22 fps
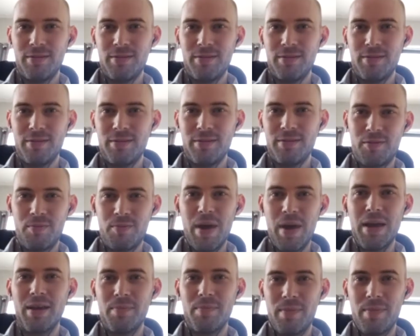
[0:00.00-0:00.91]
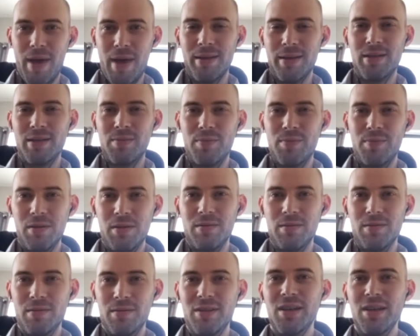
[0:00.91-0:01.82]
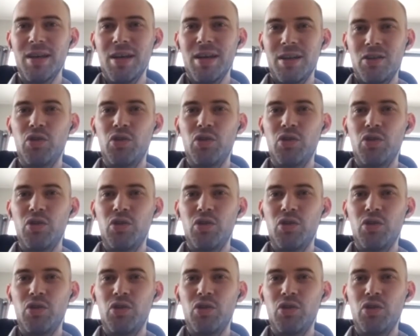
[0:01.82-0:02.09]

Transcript: kind of make ends meet and